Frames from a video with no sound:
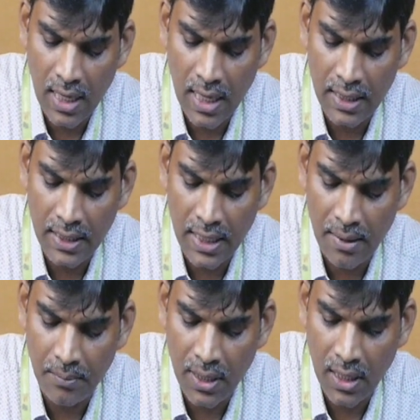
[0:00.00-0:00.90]
I
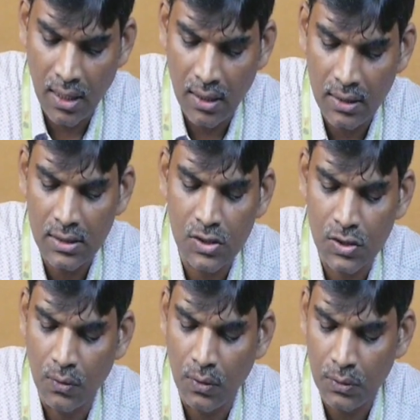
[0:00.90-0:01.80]
lambda is
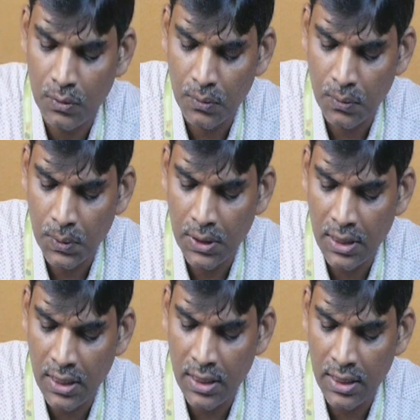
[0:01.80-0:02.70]
equal to
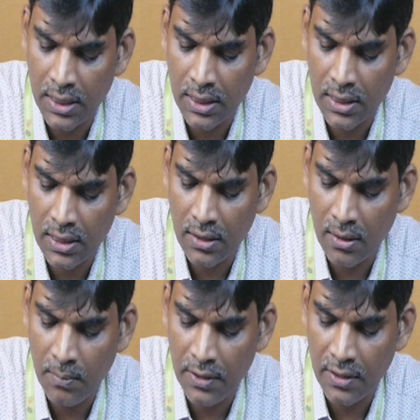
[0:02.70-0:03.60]
d
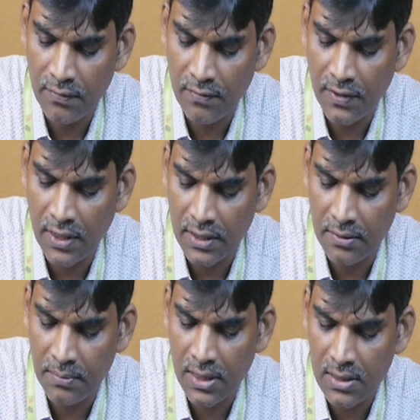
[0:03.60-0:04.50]
WFFLD
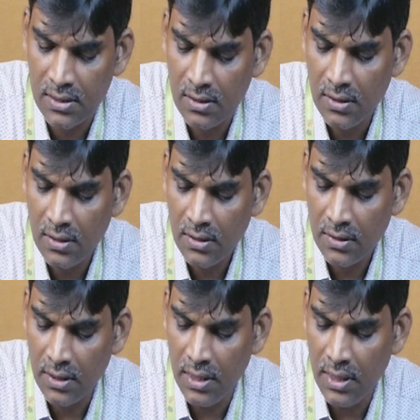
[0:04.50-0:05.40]
plus
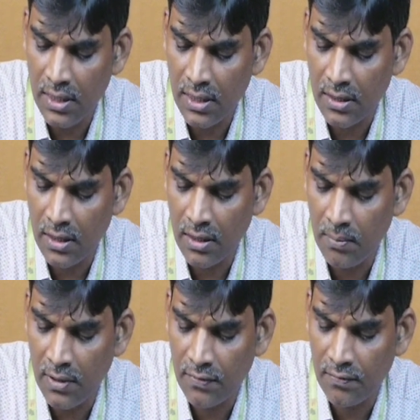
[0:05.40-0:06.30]
d
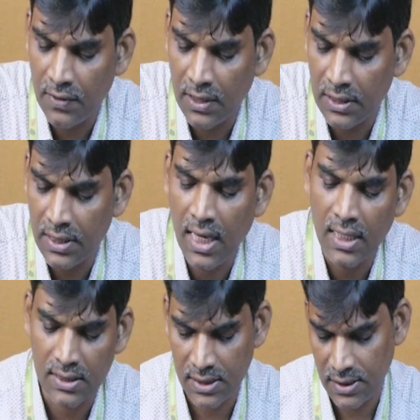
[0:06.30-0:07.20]
WFFLD
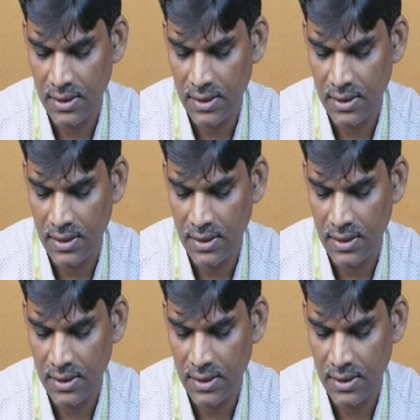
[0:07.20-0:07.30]
dash.